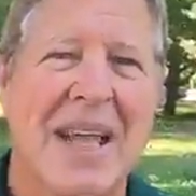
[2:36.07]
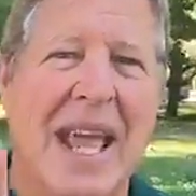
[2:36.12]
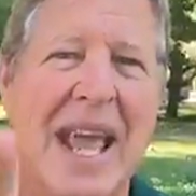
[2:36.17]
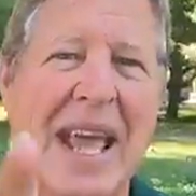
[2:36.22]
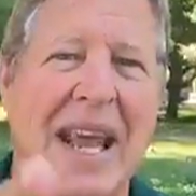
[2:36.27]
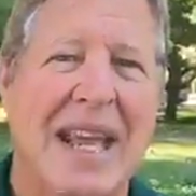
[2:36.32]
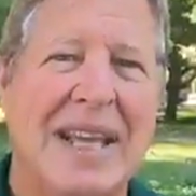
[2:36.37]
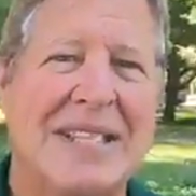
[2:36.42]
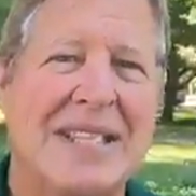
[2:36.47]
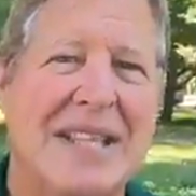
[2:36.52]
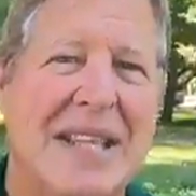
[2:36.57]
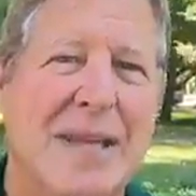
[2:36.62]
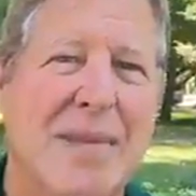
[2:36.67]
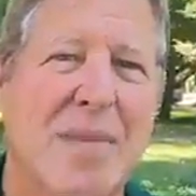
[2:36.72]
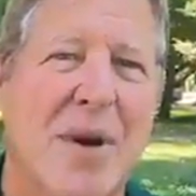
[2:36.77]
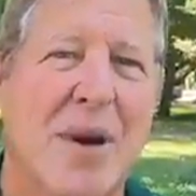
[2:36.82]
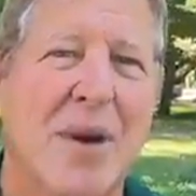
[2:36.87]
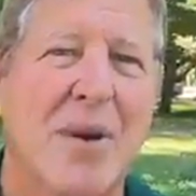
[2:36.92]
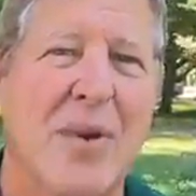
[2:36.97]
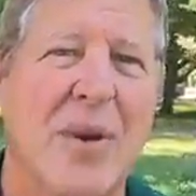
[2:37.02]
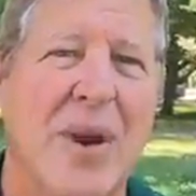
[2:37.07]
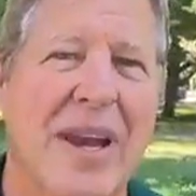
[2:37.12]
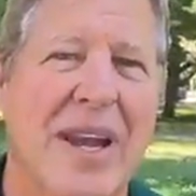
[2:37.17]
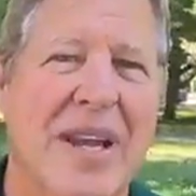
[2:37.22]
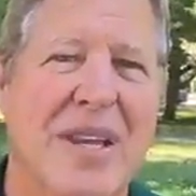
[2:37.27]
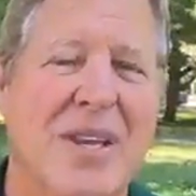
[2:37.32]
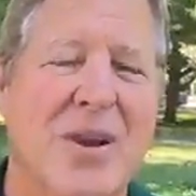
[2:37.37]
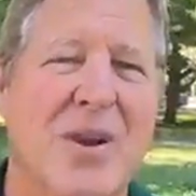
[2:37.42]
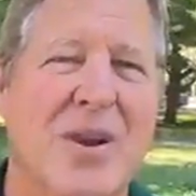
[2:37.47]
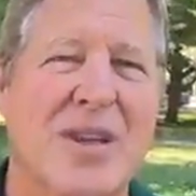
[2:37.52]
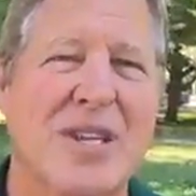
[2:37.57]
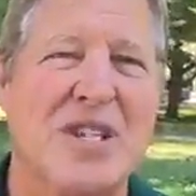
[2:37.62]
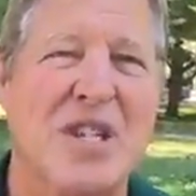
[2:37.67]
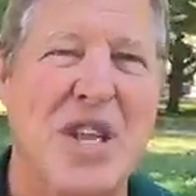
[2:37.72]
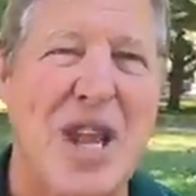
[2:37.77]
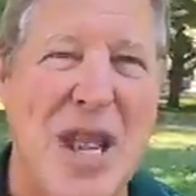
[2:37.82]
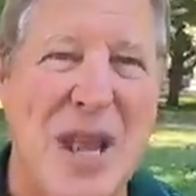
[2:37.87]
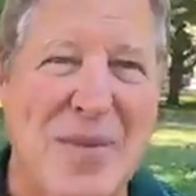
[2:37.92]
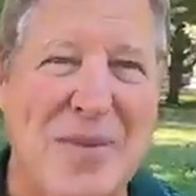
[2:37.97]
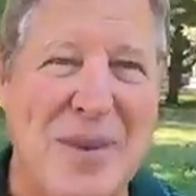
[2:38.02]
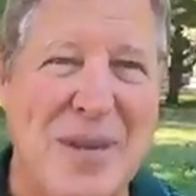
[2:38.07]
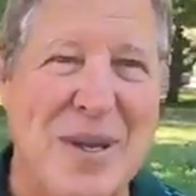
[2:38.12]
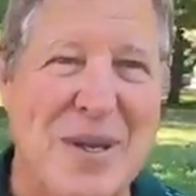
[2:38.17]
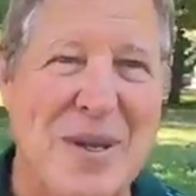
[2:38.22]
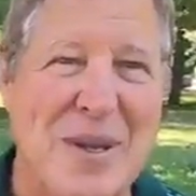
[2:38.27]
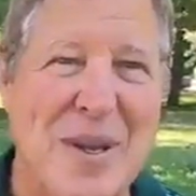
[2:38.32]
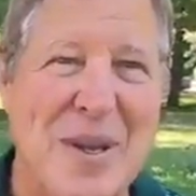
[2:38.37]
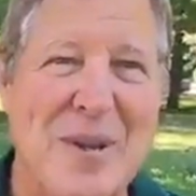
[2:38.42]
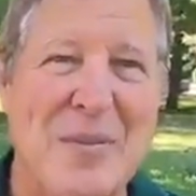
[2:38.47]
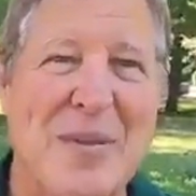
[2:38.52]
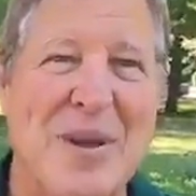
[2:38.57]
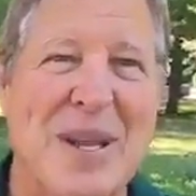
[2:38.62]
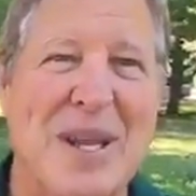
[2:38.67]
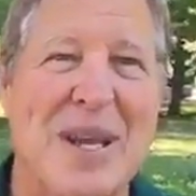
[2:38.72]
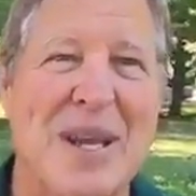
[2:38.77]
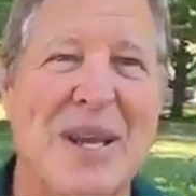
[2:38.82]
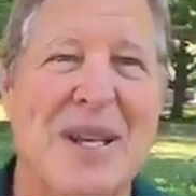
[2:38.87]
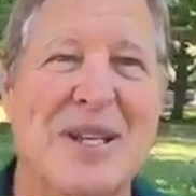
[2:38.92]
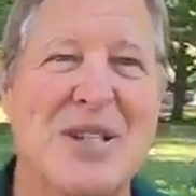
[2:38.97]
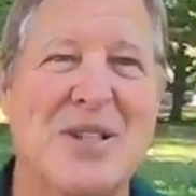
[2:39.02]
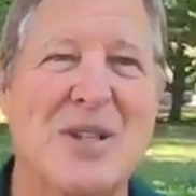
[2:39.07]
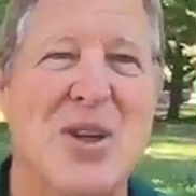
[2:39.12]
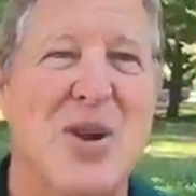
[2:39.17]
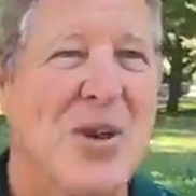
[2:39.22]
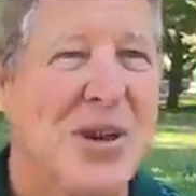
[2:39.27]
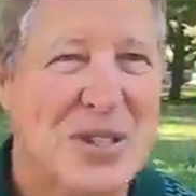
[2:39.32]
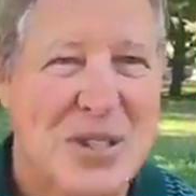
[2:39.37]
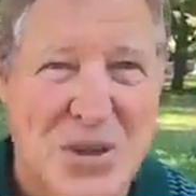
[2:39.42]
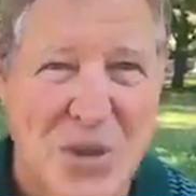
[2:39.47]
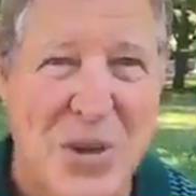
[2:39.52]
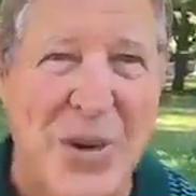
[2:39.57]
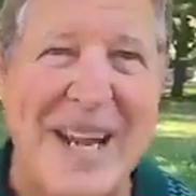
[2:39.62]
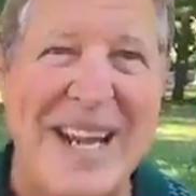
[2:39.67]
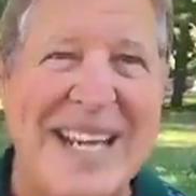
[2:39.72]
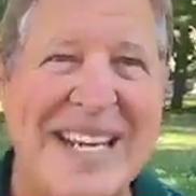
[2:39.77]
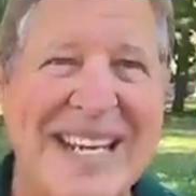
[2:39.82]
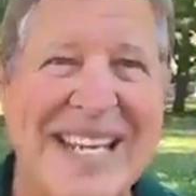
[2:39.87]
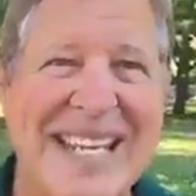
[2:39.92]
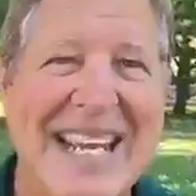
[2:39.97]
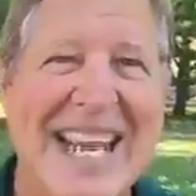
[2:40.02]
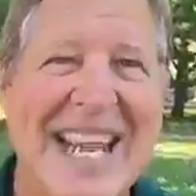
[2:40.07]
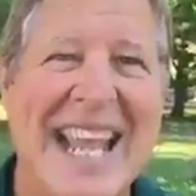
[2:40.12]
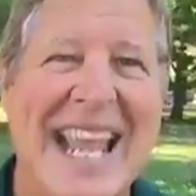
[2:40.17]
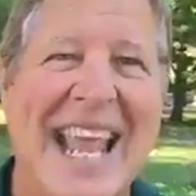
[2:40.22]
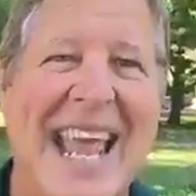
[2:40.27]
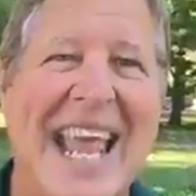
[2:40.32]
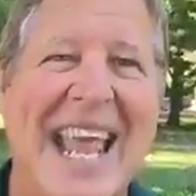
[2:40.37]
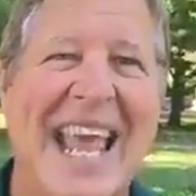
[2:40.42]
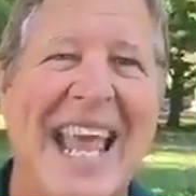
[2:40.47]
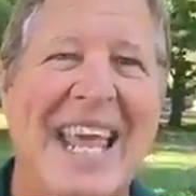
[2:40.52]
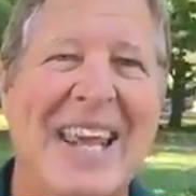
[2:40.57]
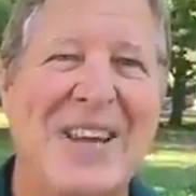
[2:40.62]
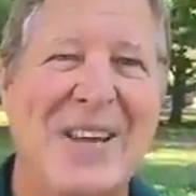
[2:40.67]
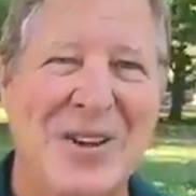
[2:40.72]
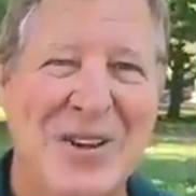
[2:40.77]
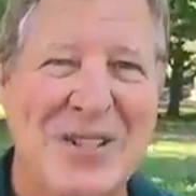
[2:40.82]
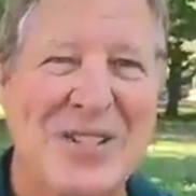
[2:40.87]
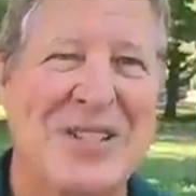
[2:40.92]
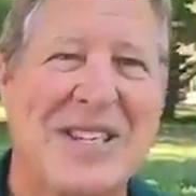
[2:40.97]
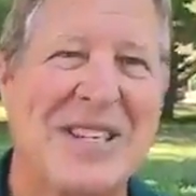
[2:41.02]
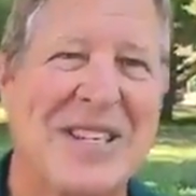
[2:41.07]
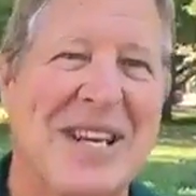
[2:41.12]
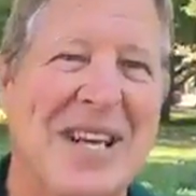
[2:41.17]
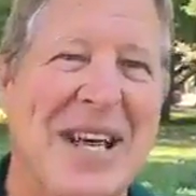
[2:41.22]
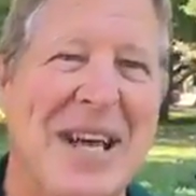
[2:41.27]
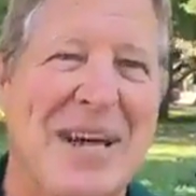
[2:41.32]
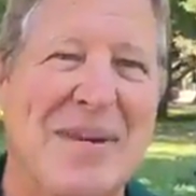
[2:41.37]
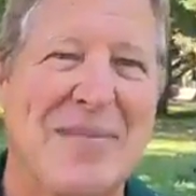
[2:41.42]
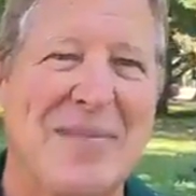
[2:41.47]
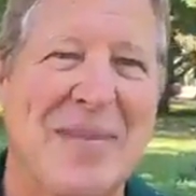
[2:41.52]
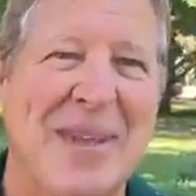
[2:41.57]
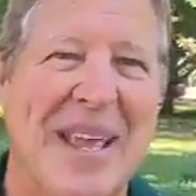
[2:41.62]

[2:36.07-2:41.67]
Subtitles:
And I see, Margareta, you're a champion because you're in Sweden and you're still up.